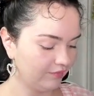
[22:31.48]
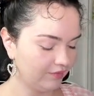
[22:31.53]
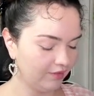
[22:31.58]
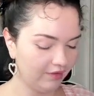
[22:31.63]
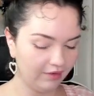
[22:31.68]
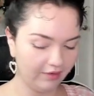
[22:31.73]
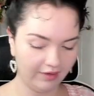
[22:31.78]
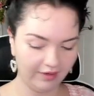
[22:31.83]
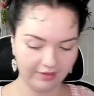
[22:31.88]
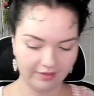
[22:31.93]

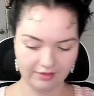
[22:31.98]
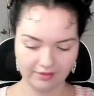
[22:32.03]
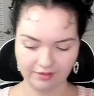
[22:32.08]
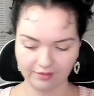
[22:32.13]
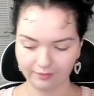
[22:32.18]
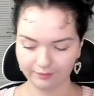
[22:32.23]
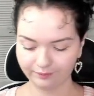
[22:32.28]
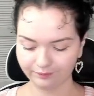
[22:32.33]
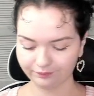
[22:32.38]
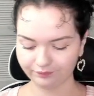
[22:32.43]
All
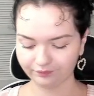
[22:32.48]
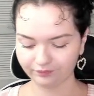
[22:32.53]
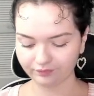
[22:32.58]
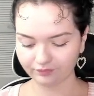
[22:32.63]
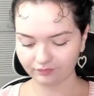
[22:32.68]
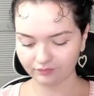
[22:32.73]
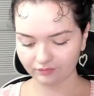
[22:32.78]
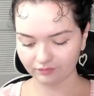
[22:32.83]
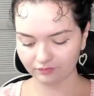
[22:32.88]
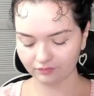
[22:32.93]
right.
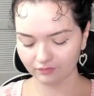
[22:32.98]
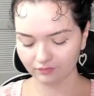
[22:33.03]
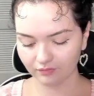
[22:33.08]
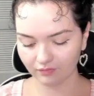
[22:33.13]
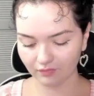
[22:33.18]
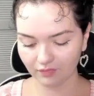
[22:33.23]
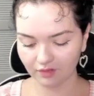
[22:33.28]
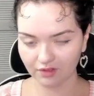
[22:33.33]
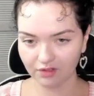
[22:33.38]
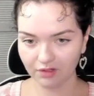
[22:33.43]

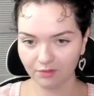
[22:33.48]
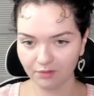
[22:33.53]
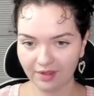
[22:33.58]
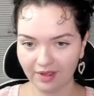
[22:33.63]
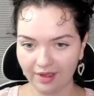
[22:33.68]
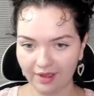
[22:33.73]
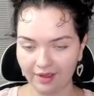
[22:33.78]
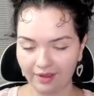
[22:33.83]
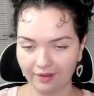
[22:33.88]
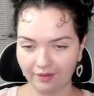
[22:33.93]
So we
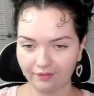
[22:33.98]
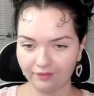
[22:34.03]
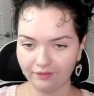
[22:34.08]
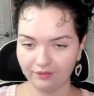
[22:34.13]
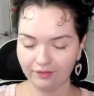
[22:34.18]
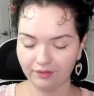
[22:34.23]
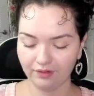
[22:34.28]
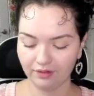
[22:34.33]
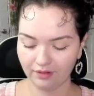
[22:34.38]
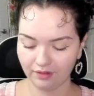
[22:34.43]

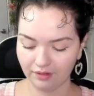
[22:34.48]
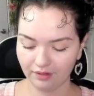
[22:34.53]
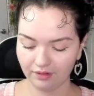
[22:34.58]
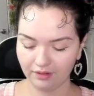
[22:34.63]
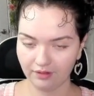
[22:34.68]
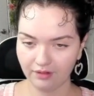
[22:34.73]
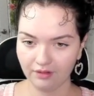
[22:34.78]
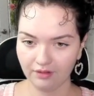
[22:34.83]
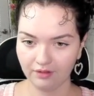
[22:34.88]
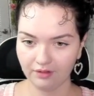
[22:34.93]
have
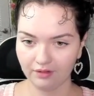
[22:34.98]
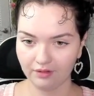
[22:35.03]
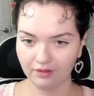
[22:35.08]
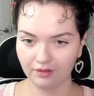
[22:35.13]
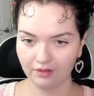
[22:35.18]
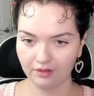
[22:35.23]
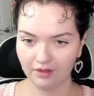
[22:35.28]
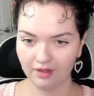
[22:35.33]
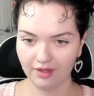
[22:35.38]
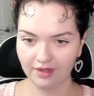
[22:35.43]

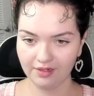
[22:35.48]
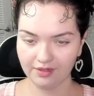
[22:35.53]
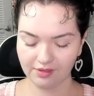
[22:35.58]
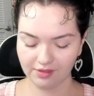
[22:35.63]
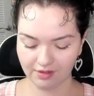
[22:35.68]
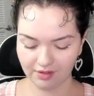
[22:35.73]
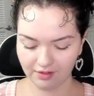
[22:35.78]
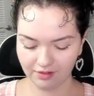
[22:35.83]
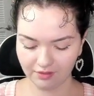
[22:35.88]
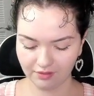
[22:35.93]
Ice
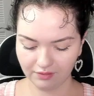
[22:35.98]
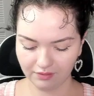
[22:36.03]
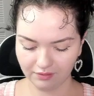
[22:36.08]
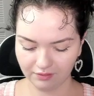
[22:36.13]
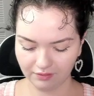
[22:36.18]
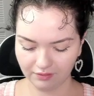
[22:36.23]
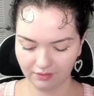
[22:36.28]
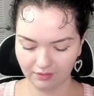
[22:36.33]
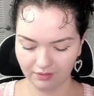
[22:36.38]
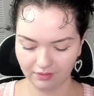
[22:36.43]

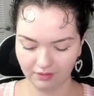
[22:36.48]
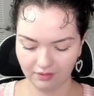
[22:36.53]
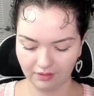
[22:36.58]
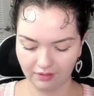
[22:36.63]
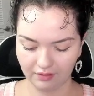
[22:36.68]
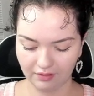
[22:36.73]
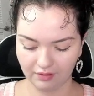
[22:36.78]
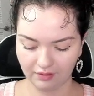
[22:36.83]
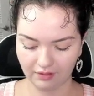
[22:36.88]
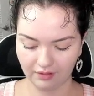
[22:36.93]
Cube,
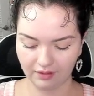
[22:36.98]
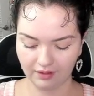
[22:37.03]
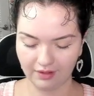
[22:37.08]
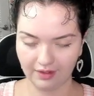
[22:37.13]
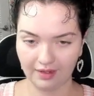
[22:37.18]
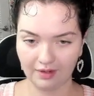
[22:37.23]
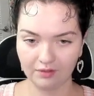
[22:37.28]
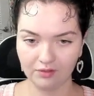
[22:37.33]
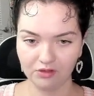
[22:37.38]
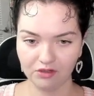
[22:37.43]

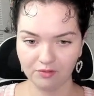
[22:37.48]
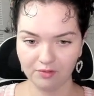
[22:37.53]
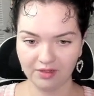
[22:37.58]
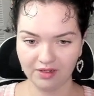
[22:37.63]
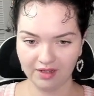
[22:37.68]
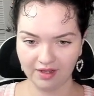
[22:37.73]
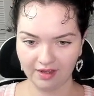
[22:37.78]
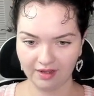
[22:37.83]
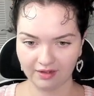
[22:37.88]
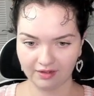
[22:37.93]
Houndoom
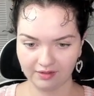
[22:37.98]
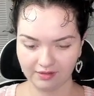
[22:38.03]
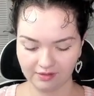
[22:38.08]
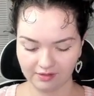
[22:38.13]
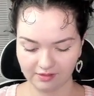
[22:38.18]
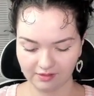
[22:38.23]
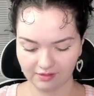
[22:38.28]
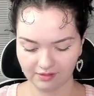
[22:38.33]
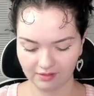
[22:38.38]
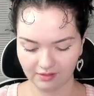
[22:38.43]

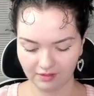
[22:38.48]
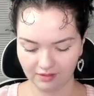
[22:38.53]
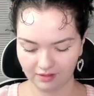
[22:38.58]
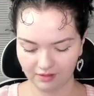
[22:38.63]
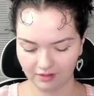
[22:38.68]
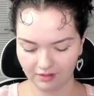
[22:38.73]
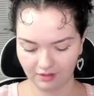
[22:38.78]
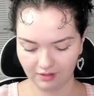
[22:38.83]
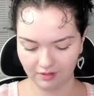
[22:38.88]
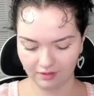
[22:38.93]
EX,
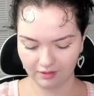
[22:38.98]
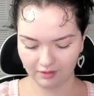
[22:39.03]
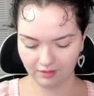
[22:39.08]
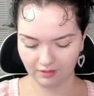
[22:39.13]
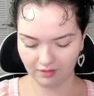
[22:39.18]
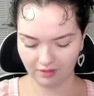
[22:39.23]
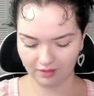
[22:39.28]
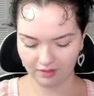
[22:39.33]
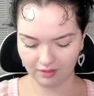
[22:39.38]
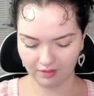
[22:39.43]

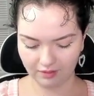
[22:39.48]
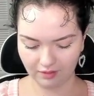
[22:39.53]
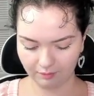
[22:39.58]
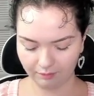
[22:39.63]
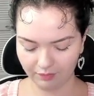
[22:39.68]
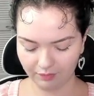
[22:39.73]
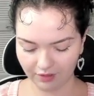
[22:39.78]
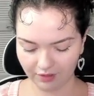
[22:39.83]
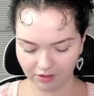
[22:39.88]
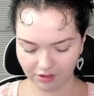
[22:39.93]
the
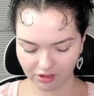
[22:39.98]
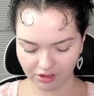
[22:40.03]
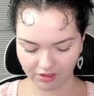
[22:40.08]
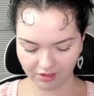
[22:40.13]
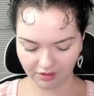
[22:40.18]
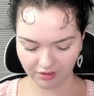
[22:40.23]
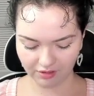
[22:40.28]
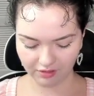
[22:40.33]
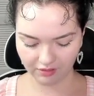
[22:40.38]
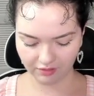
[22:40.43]

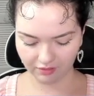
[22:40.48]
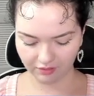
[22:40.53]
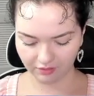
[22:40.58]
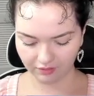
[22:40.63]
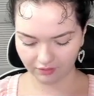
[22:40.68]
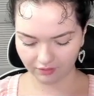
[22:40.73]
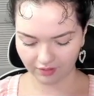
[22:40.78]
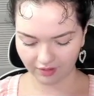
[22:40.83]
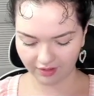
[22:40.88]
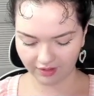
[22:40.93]
Pidgey,
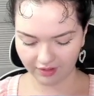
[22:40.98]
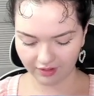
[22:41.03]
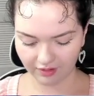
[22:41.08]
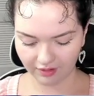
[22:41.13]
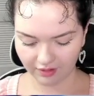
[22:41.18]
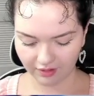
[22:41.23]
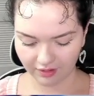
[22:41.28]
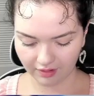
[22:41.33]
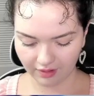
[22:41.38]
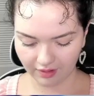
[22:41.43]
right?
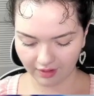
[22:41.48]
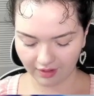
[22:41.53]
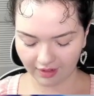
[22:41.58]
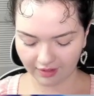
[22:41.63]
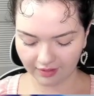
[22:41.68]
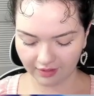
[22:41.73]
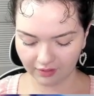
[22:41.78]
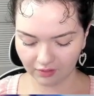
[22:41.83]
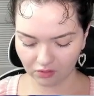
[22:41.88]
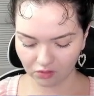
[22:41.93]
I
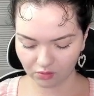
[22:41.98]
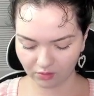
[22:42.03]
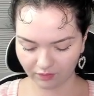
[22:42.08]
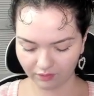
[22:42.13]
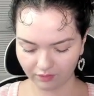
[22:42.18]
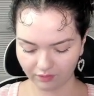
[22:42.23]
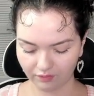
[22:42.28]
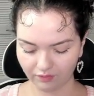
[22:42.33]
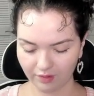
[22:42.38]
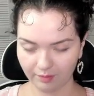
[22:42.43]
think those were
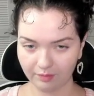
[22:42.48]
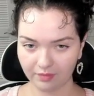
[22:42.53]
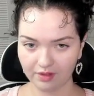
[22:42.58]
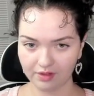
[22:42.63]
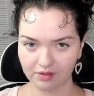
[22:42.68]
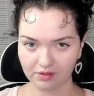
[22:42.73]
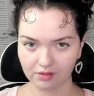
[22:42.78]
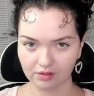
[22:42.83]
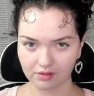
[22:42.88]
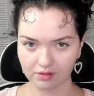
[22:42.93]
from
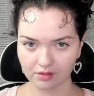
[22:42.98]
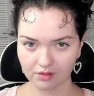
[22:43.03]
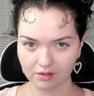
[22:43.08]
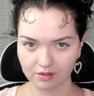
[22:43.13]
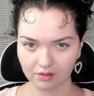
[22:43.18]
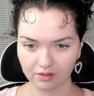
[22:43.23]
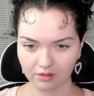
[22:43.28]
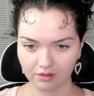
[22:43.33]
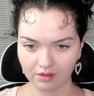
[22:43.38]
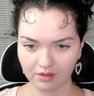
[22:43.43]
this,
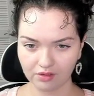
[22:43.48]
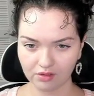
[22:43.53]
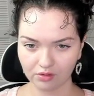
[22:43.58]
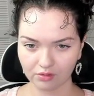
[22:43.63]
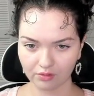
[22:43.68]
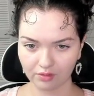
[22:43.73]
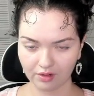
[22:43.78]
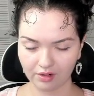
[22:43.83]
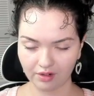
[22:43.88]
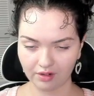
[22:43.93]
these
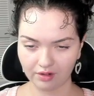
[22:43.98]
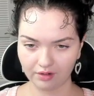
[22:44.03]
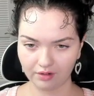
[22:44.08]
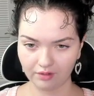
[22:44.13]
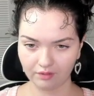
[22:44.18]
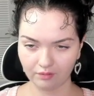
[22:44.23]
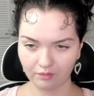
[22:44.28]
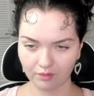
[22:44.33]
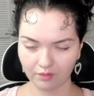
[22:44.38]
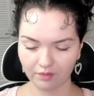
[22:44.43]
three
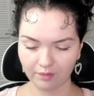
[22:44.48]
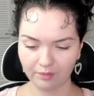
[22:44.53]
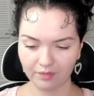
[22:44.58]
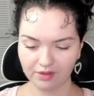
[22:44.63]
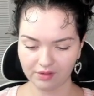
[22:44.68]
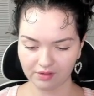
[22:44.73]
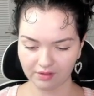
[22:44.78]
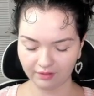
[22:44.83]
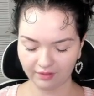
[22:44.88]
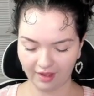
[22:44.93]
were from
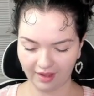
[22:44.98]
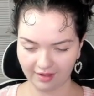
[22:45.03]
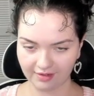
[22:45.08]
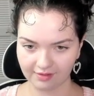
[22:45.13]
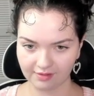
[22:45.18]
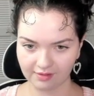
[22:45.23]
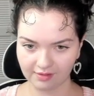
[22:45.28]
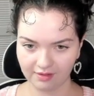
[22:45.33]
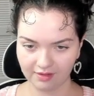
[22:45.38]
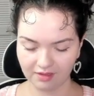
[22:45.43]
this
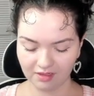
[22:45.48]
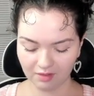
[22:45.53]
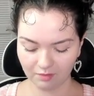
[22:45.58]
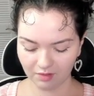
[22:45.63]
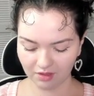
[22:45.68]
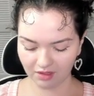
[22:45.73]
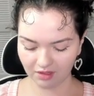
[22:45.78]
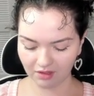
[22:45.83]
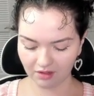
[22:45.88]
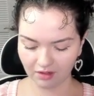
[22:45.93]
last
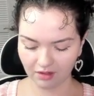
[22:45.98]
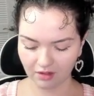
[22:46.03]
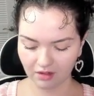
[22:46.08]
ETB.